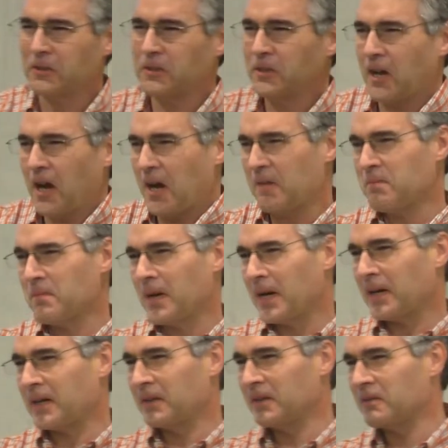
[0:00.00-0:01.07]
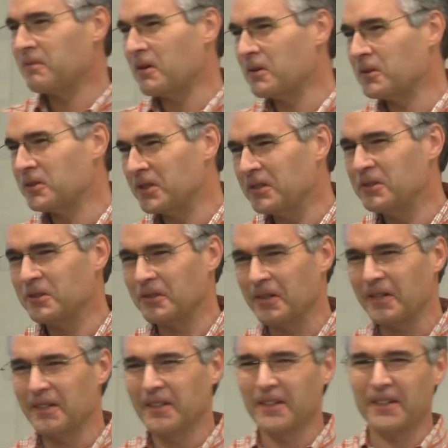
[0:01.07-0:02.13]
stop back in the first
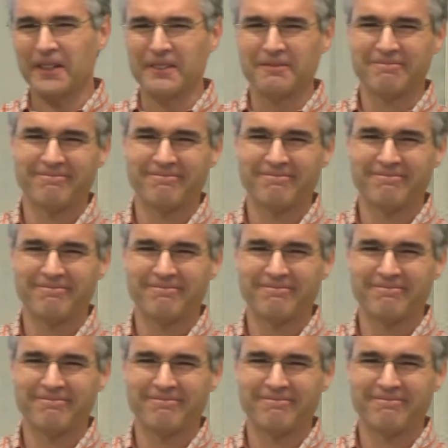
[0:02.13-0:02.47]
century, did it?